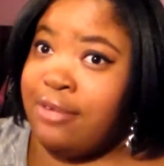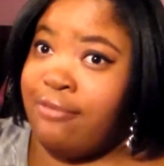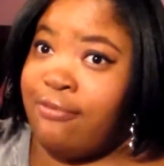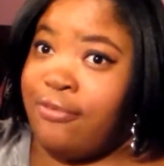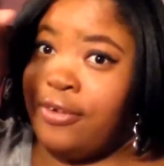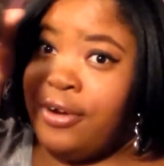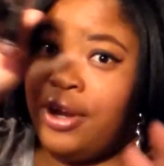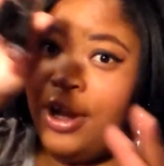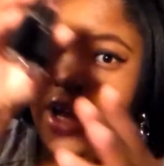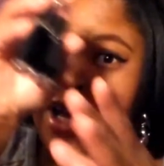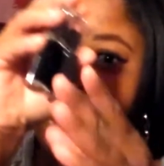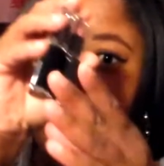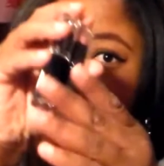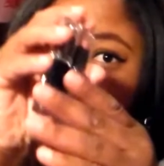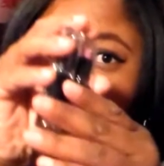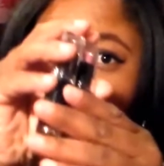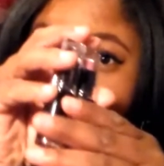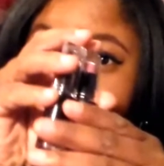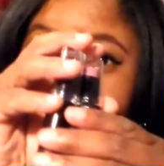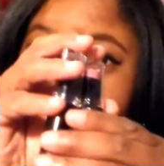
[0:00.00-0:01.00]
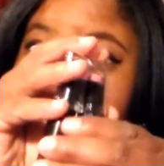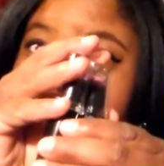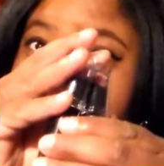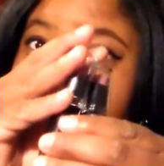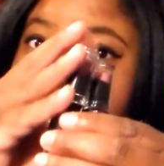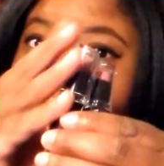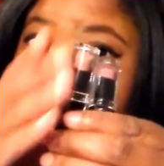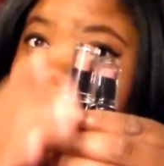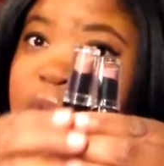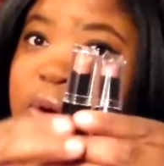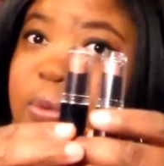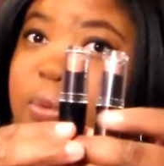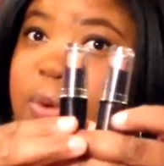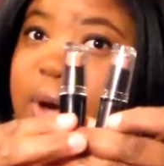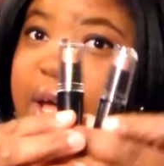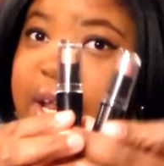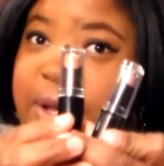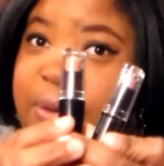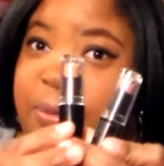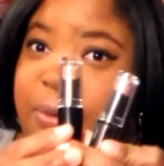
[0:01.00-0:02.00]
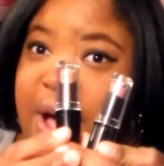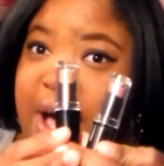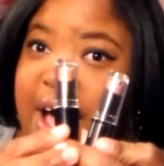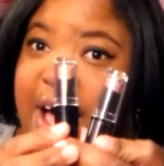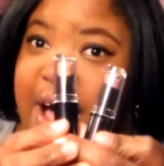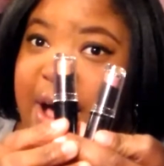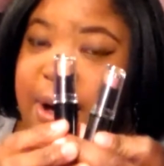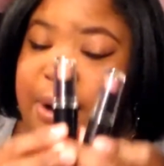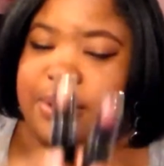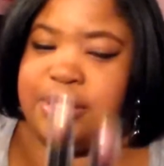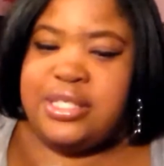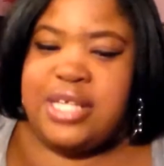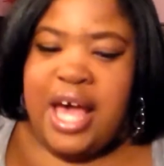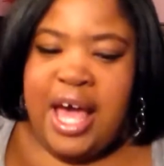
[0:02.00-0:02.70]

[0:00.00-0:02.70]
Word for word: from Wet n Wild.